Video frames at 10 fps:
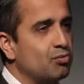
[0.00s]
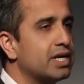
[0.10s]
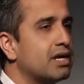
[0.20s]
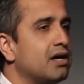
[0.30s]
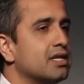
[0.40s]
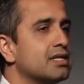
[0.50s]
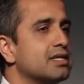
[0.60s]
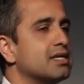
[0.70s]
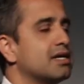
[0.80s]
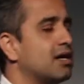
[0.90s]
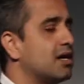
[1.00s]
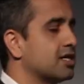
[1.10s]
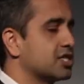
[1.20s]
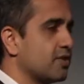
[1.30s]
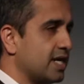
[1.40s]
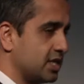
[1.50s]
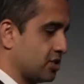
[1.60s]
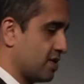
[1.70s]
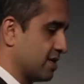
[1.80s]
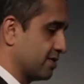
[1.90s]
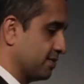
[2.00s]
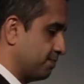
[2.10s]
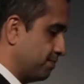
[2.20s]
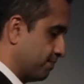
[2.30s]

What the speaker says: We call it our strategy triangle.